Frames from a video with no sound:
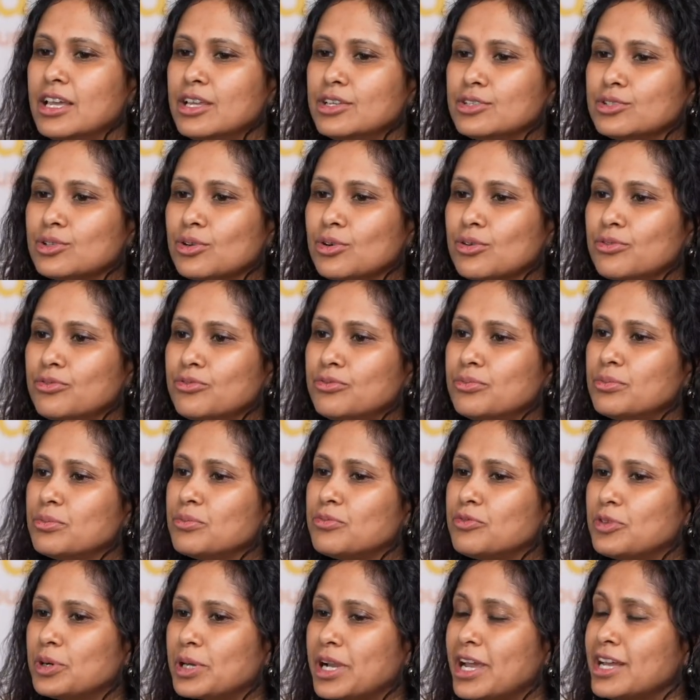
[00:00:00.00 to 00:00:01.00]
So
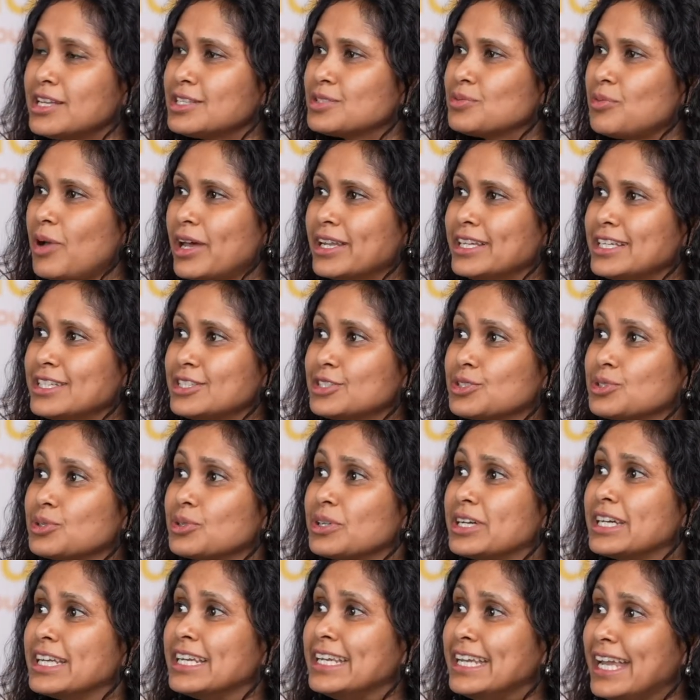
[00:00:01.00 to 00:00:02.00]
for us, one is to
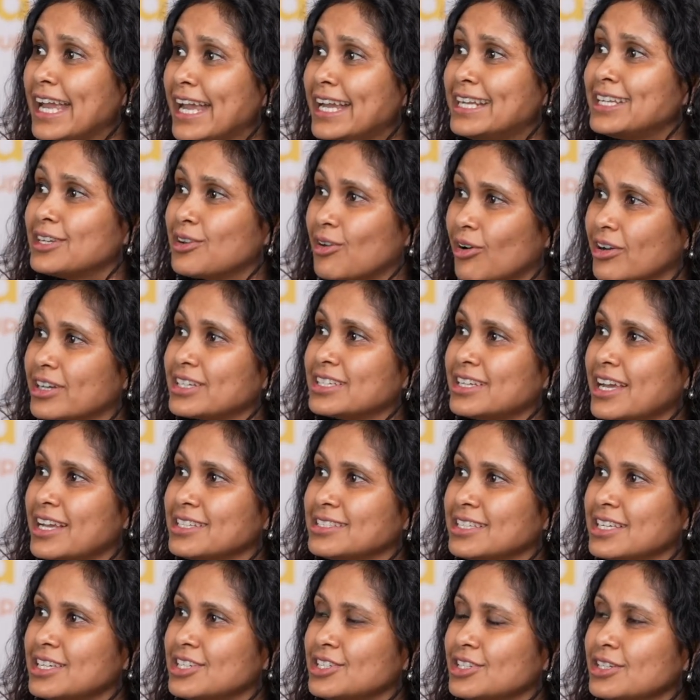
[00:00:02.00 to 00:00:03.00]
create an
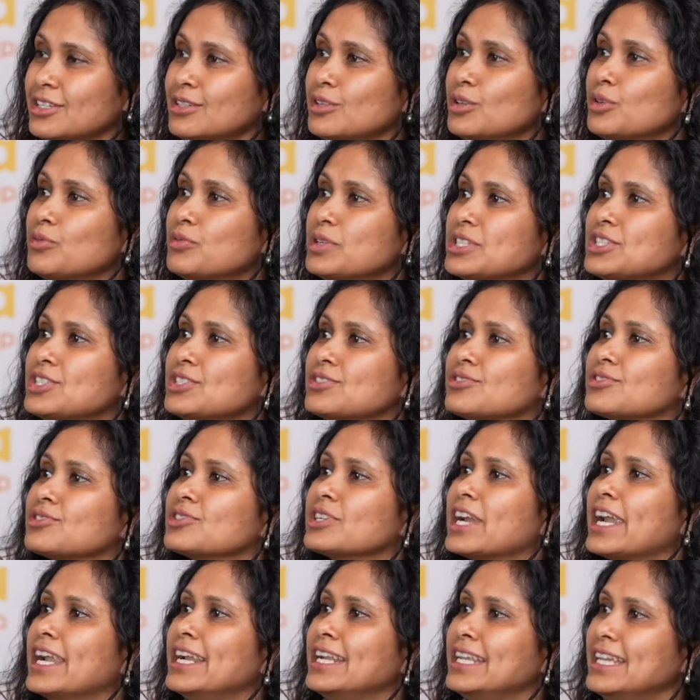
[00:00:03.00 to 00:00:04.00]
organization which is
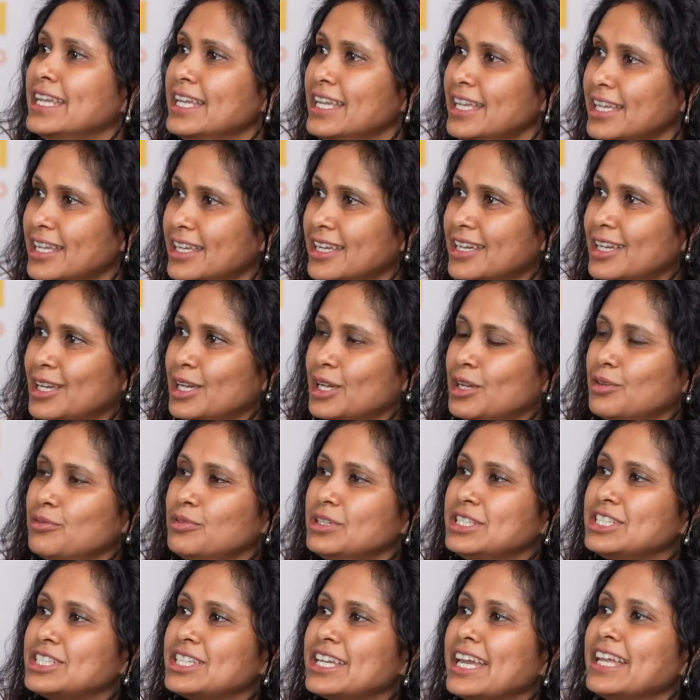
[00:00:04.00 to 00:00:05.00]
ready,
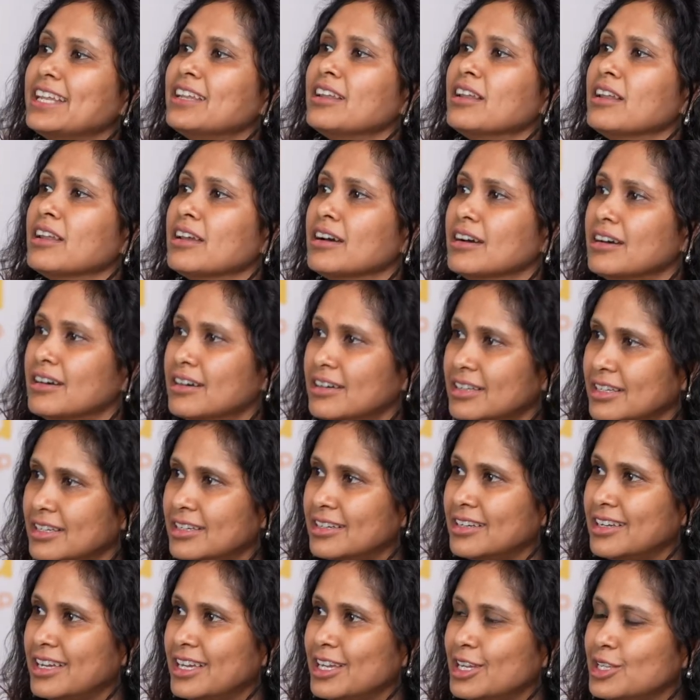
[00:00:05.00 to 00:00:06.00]
which can learn.
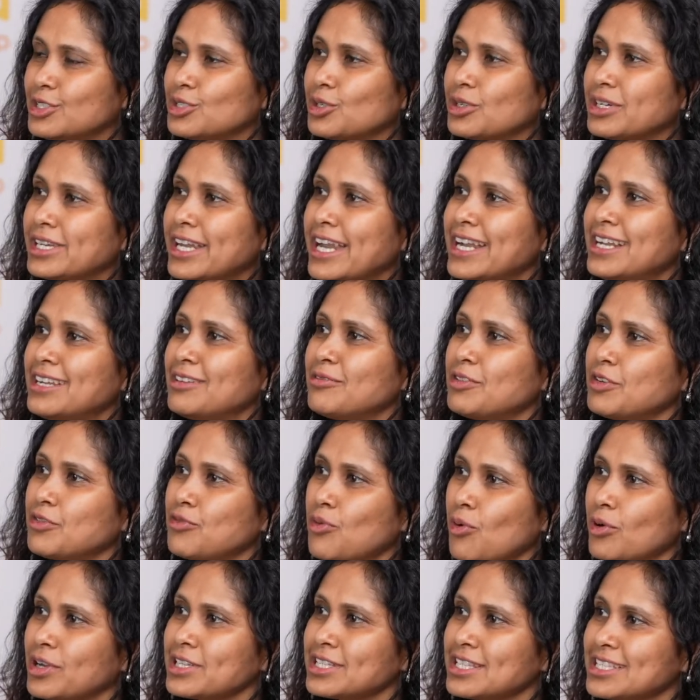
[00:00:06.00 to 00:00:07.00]
So the
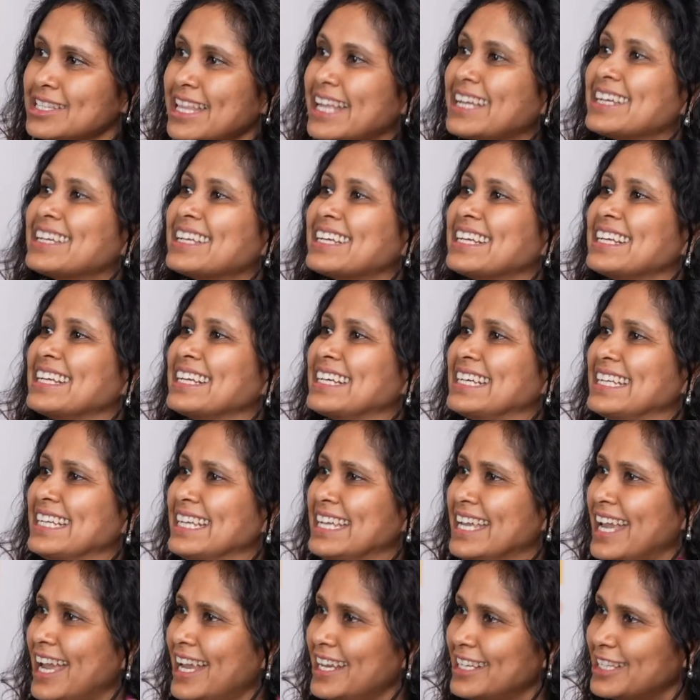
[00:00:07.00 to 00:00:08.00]
focus is like
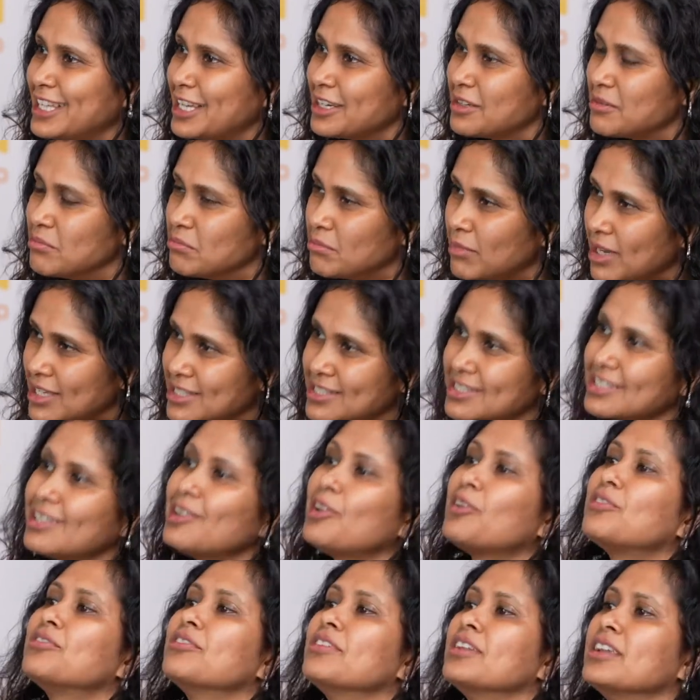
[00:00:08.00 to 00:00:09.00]
create that muscle
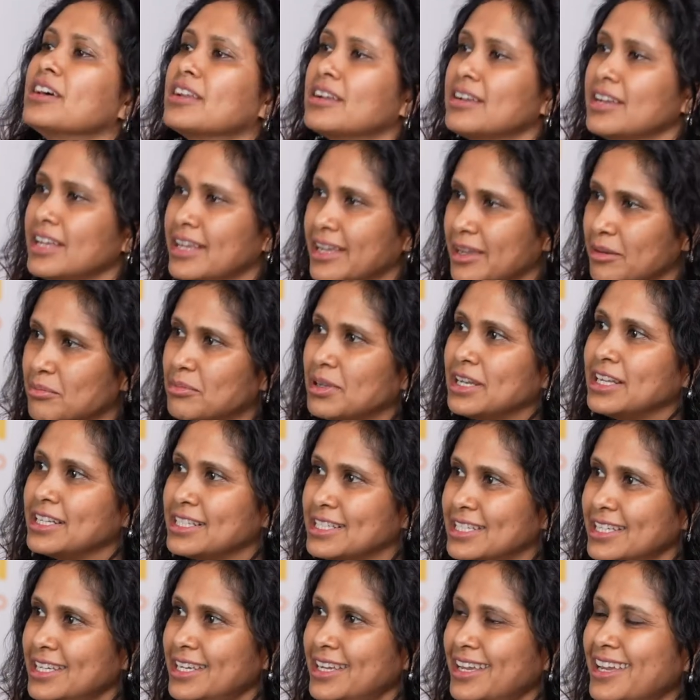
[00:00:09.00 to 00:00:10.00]
of learning
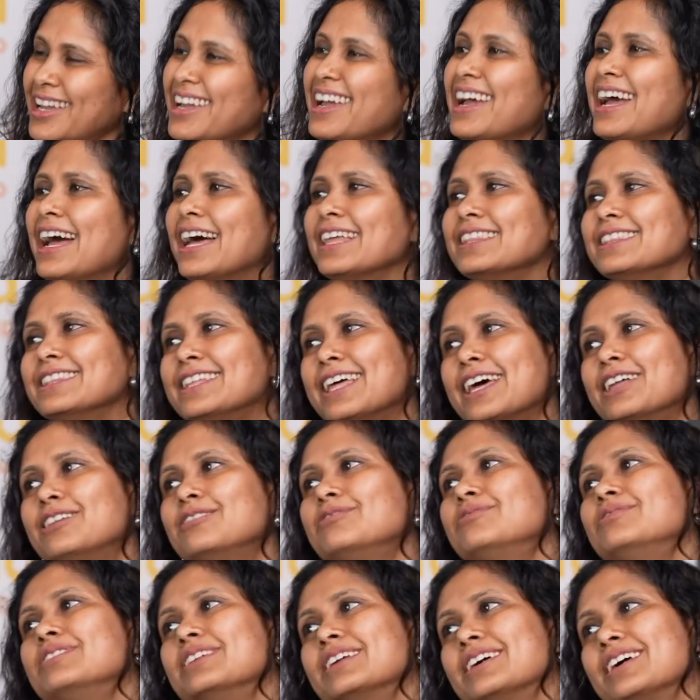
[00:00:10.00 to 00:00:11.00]
ability. And
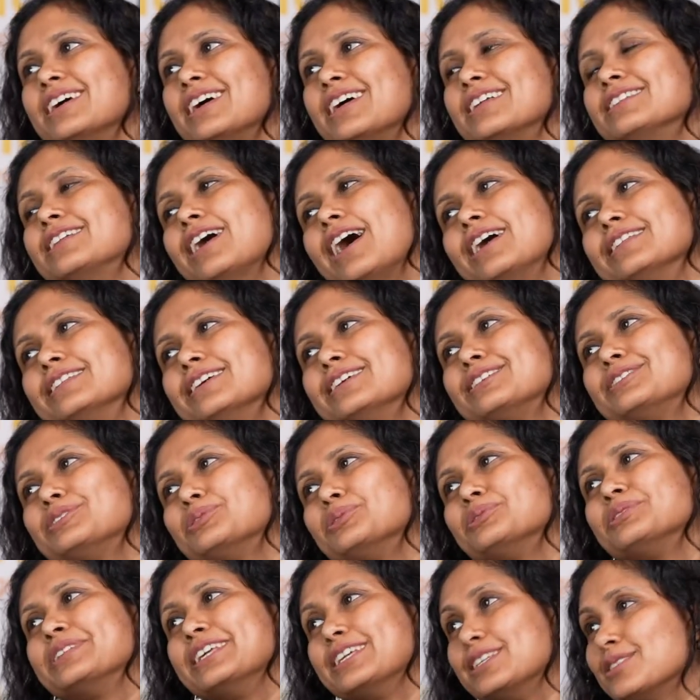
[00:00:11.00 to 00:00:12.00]
then the other
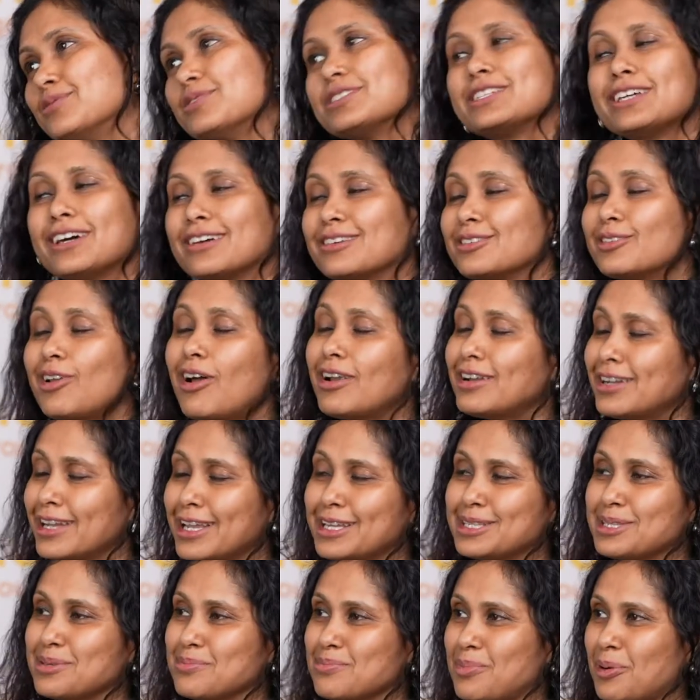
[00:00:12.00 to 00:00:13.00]
two things which are not
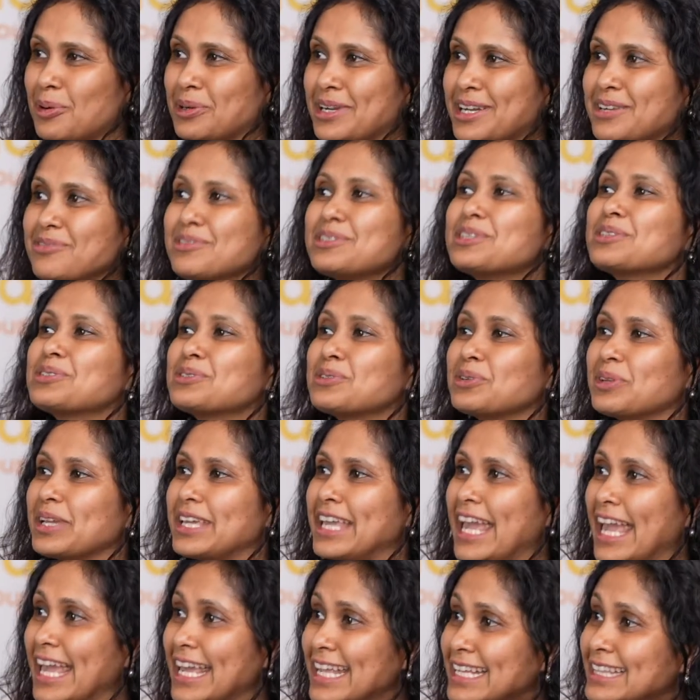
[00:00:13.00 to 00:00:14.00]
less important, which is to
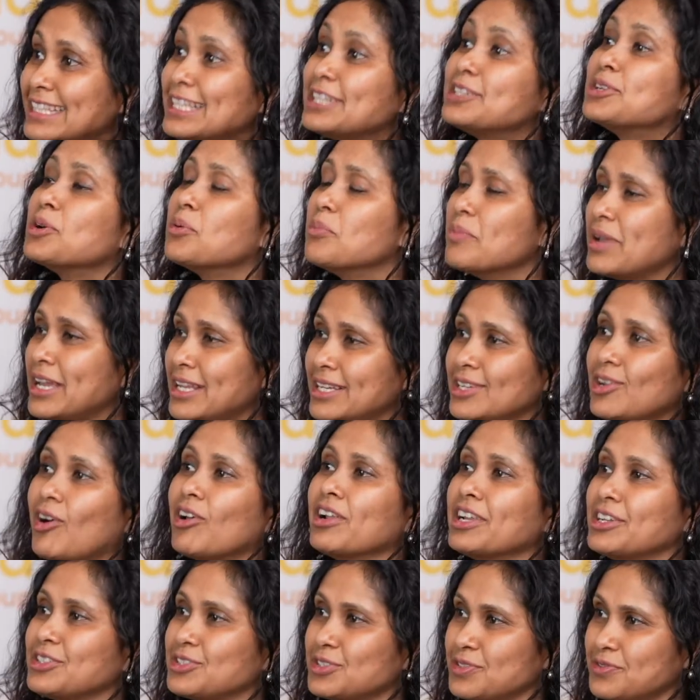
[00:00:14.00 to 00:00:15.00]
gain the domain
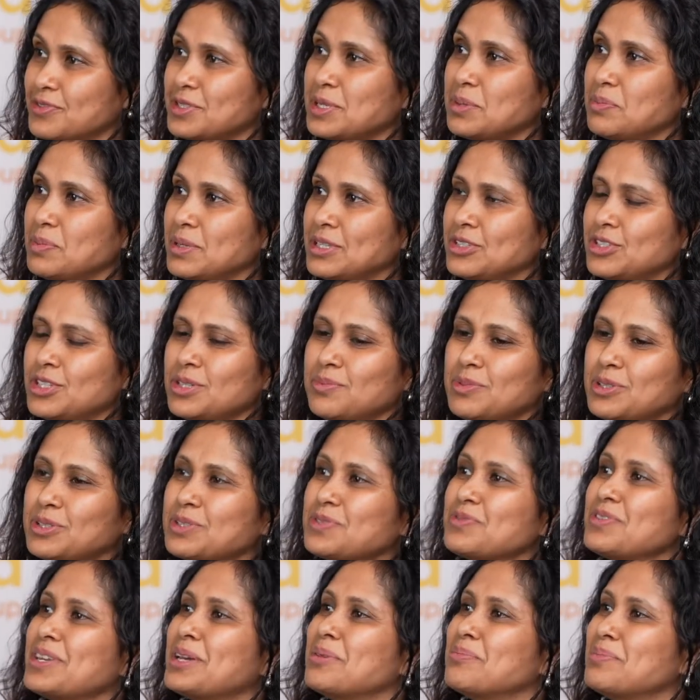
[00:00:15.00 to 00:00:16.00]
knowledge of CPG,
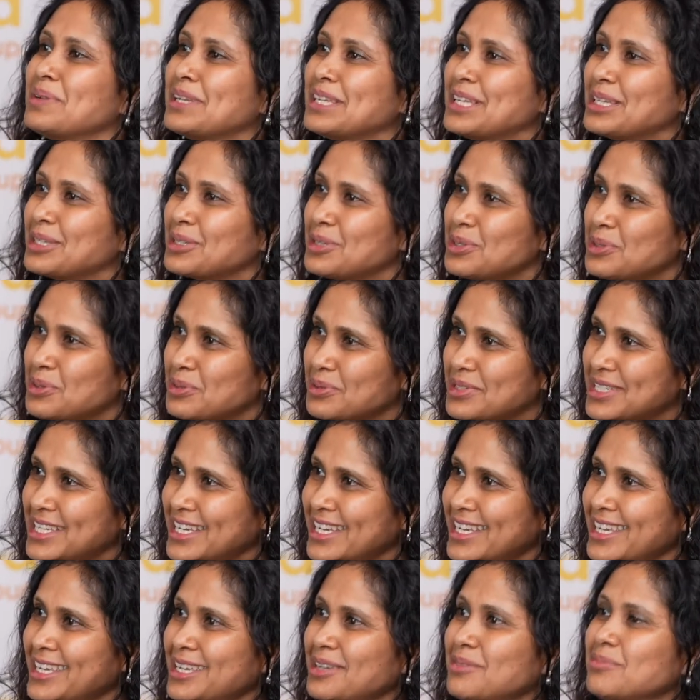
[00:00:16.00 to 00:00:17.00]
because we are building a new
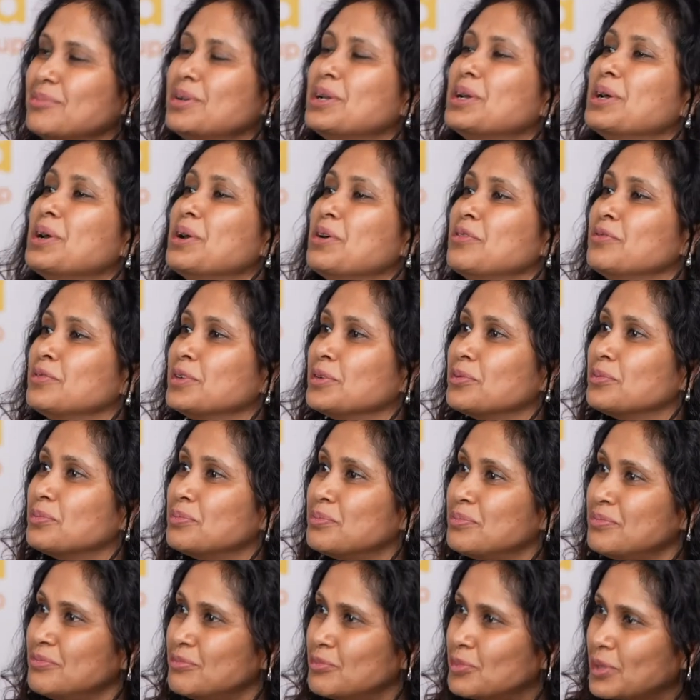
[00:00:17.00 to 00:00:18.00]
team. We're
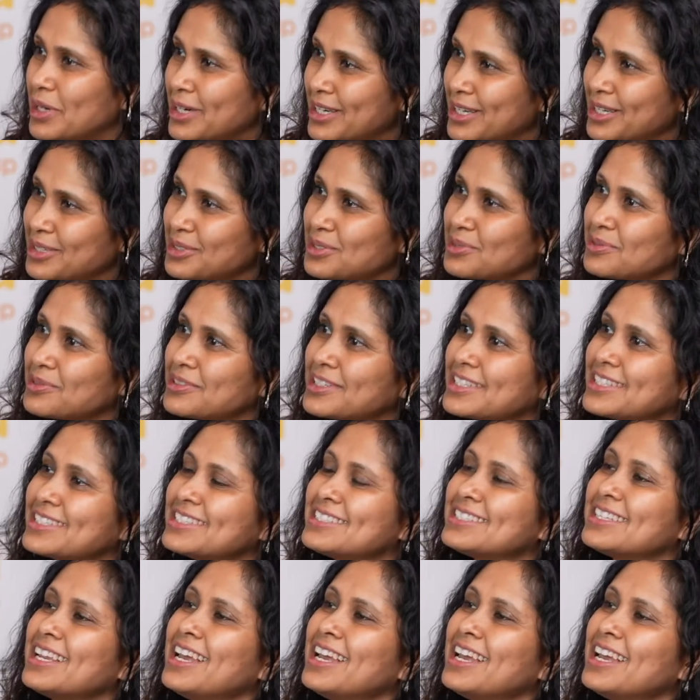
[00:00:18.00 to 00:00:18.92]
working towards